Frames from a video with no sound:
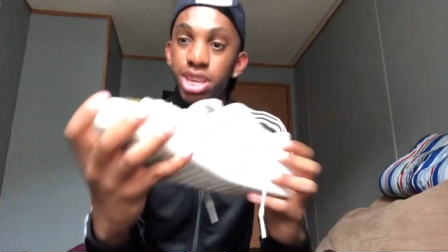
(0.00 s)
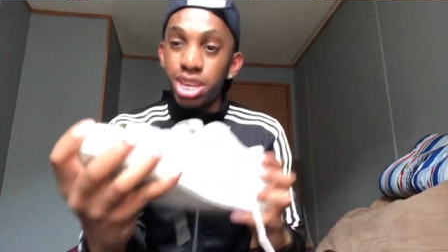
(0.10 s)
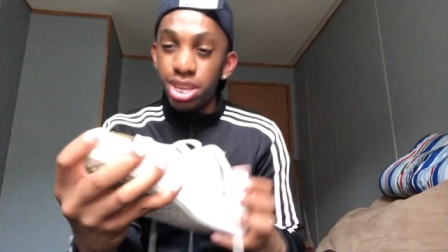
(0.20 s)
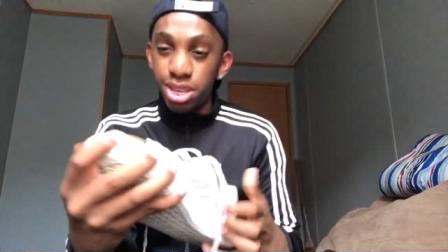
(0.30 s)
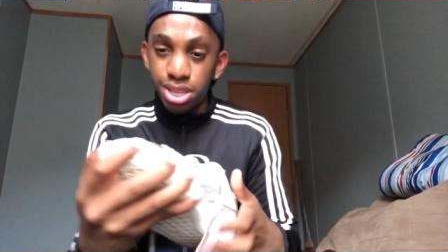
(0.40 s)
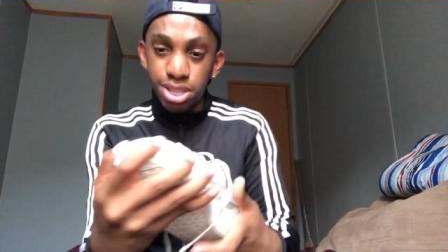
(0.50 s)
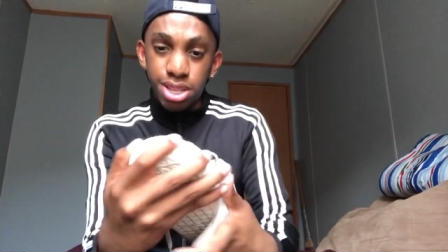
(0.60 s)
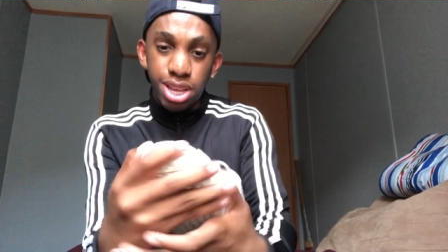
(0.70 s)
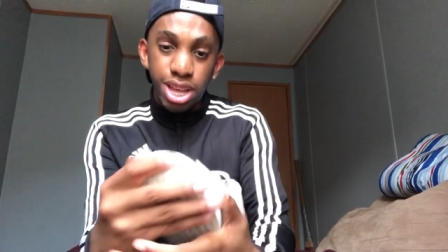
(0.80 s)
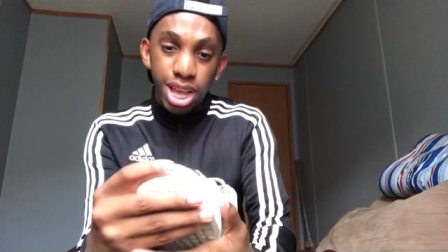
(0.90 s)
And
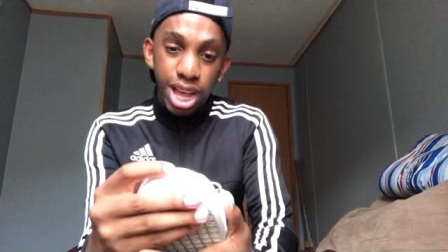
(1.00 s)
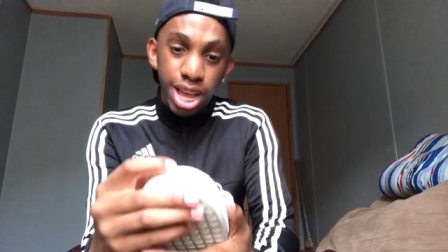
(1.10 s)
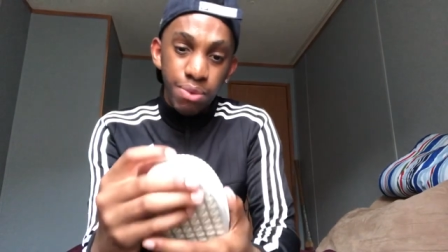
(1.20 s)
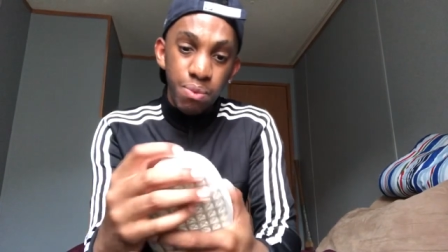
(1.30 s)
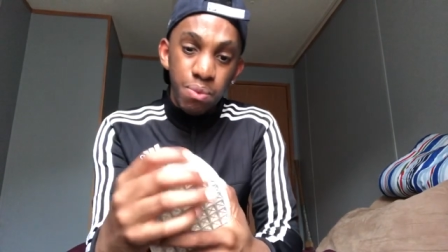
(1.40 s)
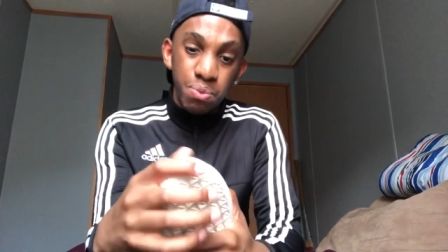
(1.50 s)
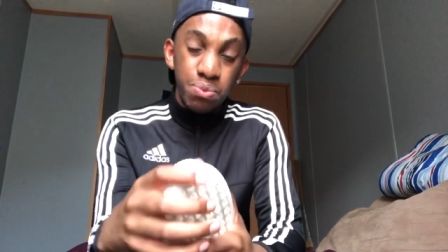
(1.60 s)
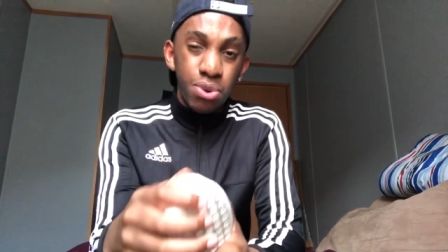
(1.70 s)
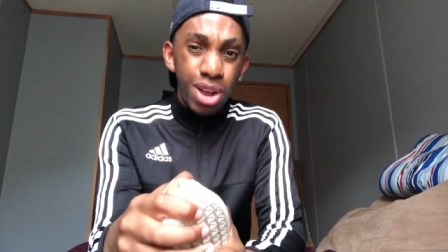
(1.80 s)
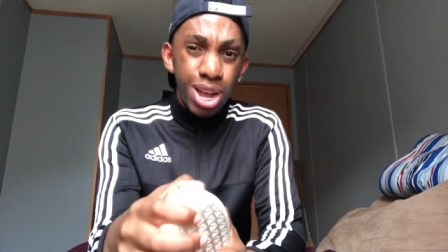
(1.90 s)
I
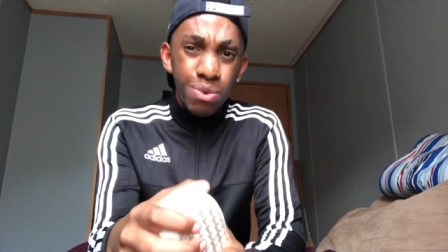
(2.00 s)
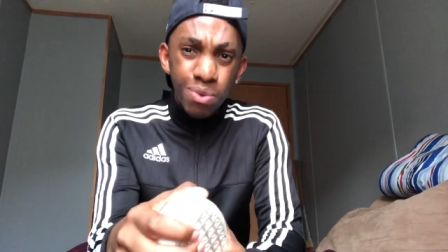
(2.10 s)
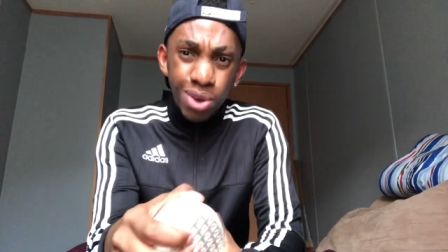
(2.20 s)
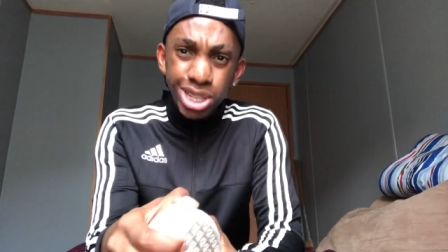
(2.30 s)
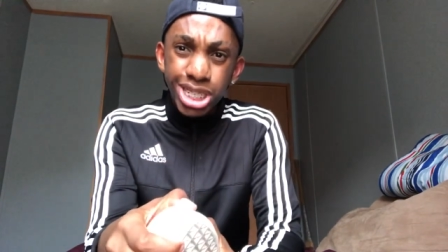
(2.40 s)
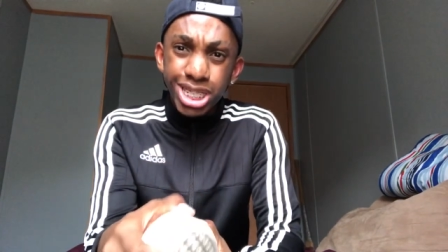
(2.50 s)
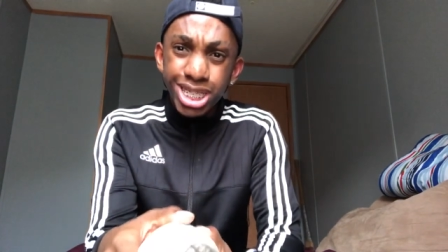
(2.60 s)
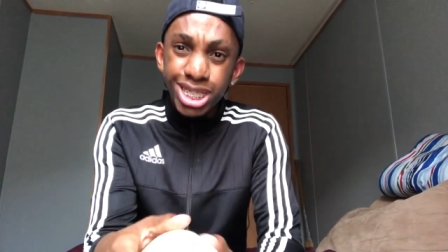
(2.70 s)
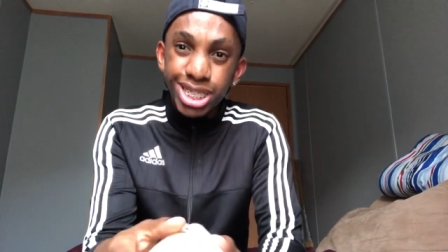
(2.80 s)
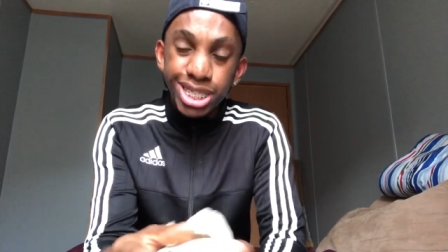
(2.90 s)
tried washing
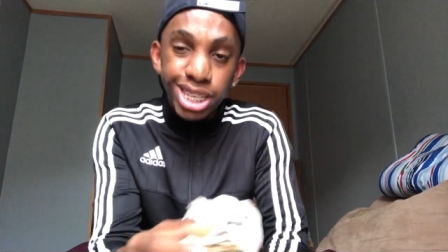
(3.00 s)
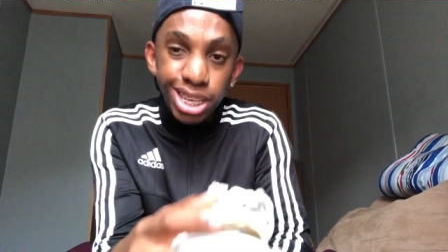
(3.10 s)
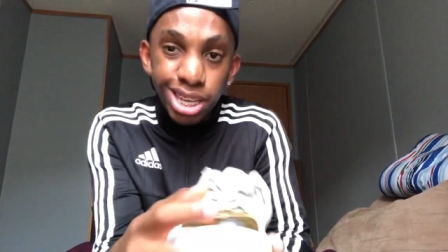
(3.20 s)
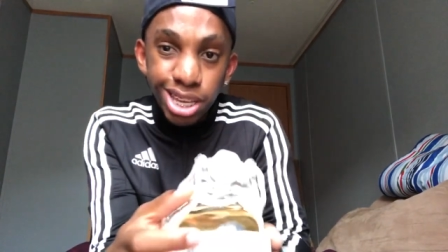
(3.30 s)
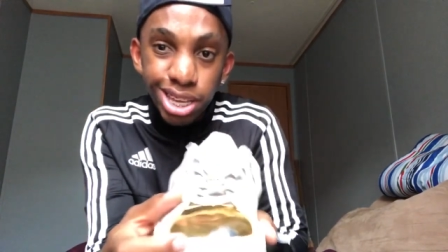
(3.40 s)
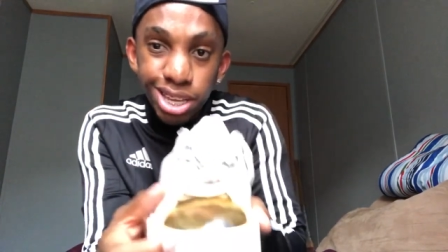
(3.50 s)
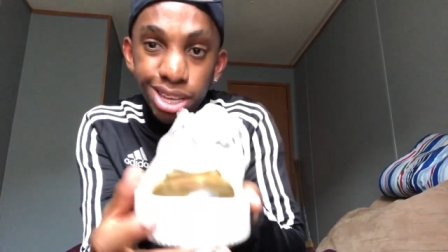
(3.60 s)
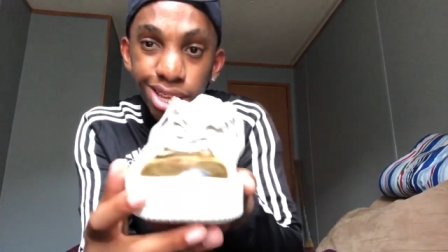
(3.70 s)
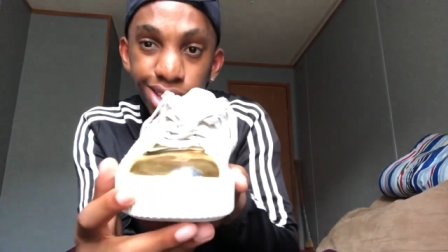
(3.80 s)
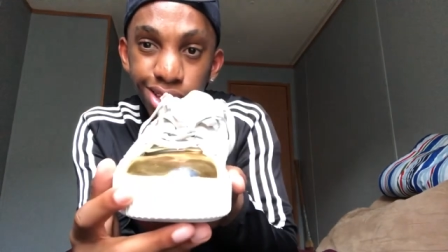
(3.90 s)
these,
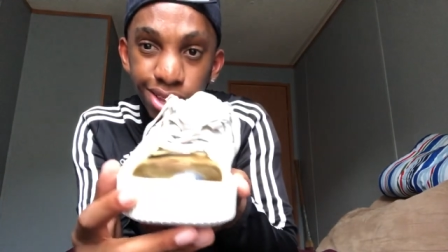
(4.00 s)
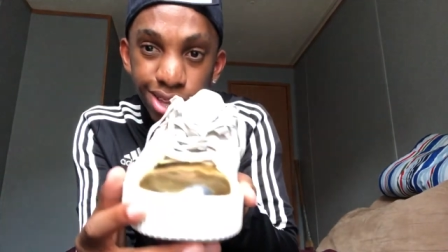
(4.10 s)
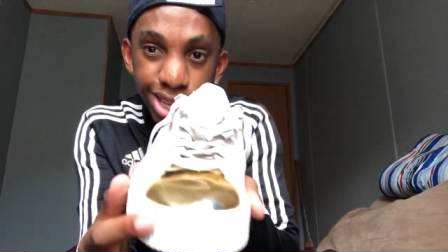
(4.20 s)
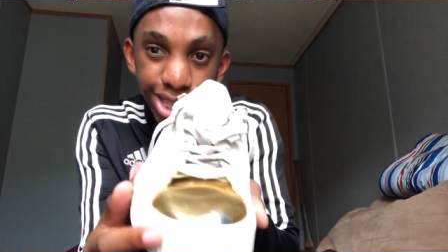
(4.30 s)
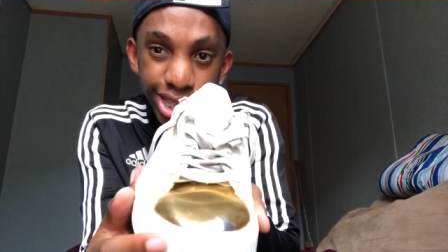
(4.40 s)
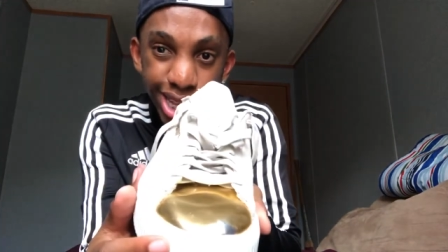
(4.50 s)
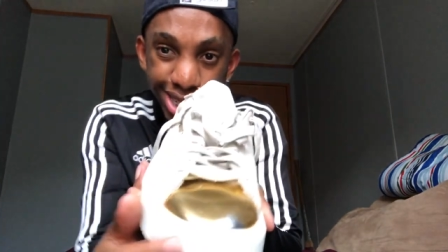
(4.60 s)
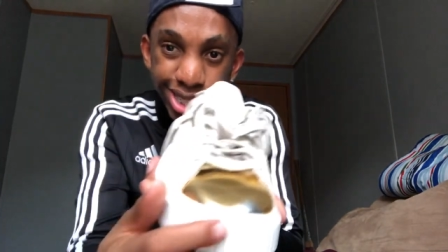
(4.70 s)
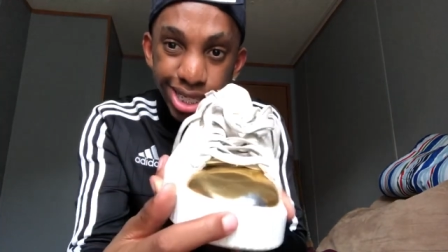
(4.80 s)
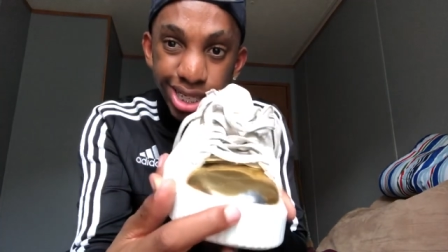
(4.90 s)
and it, like
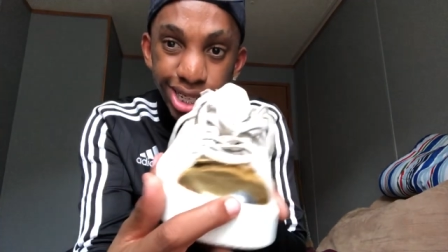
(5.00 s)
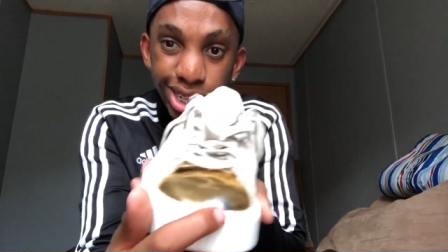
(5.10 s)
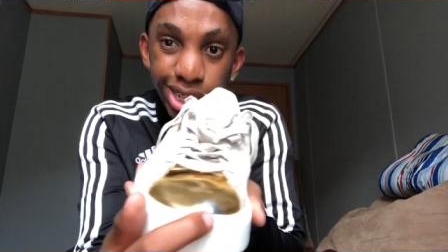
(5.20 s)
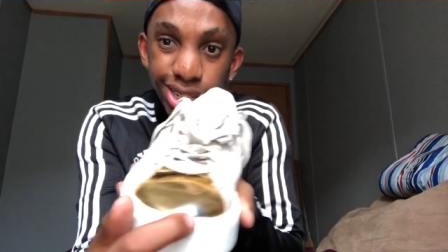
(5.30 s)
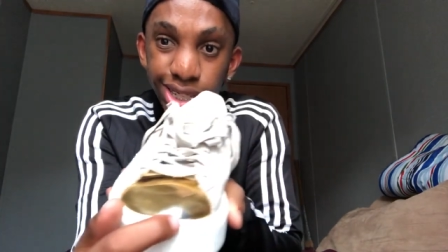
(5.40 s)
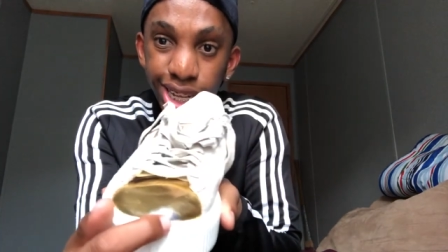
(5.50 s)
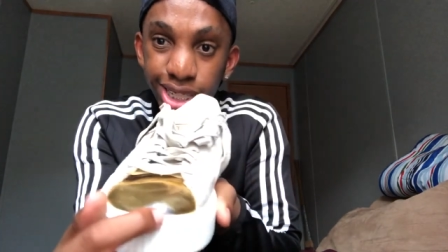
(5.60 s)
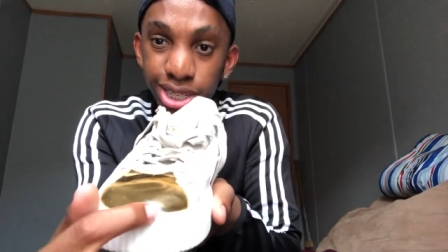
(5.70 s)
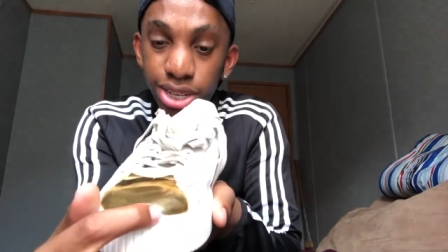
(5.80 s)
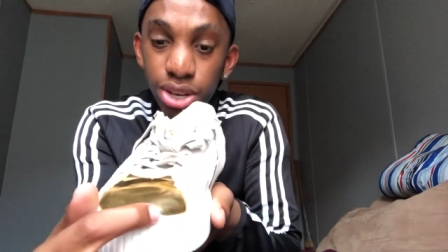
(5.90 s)
the look, like the